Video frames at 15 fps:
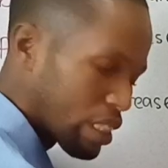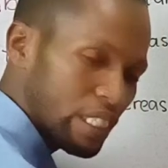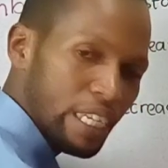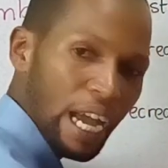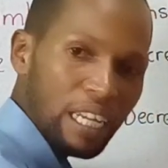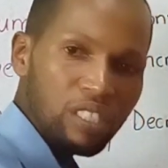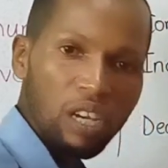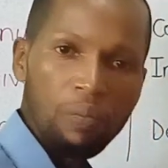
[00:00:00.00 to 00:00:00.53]

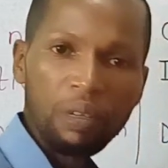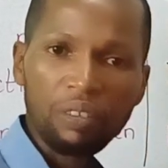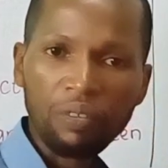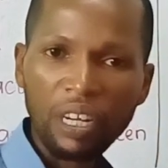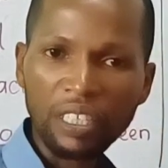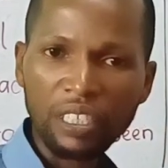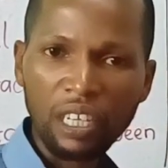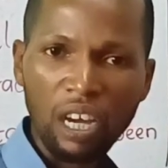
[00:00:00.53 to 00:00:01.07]
The atomic
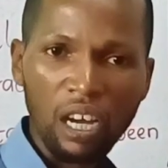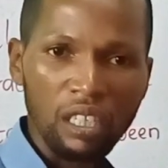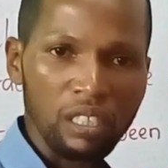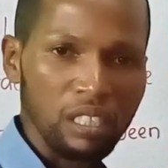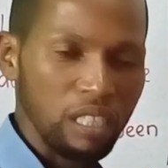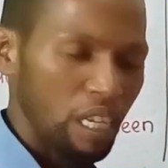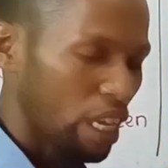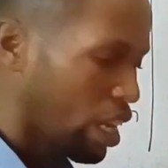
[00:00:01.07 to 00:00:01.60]

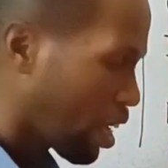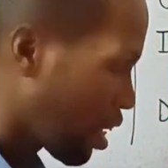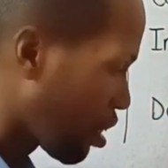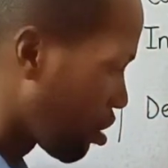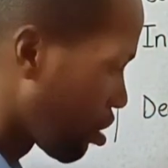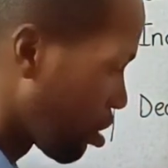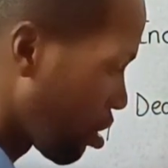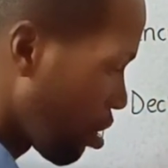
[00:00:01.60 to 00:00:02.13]
radius
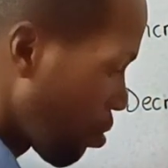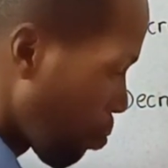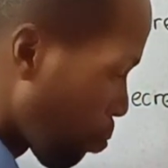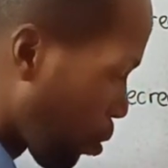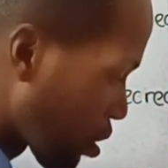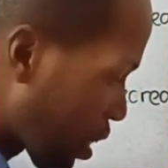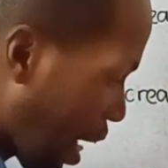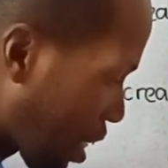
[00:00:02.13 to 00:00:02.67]
in
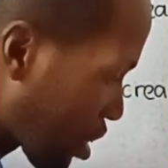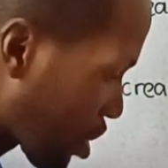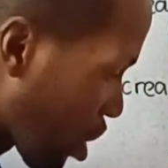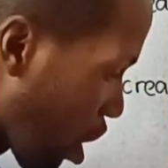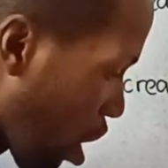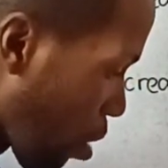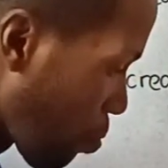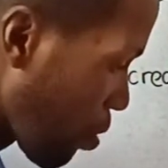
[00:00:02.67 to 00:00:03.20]

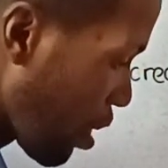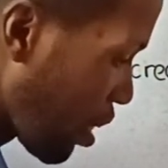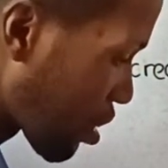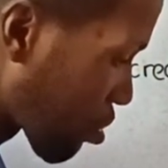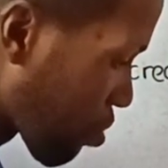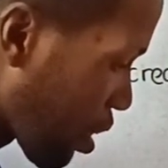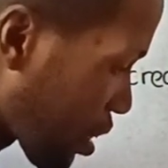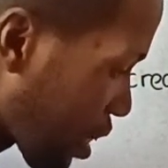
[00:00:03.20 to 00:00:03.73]
potassium
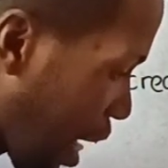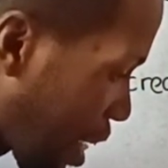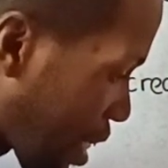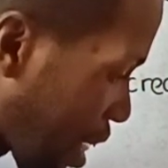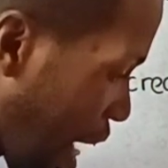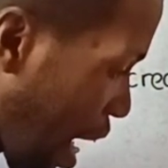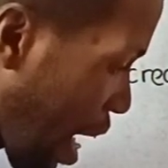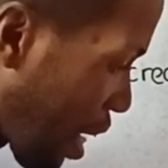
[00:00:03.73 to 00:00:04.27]
is
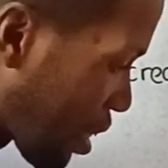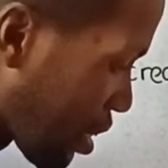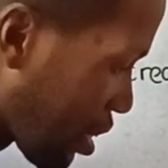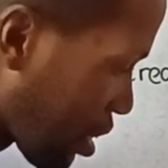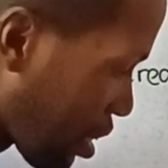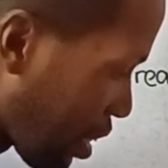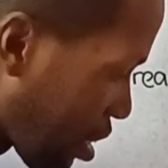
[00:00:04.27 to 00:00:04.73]
greater than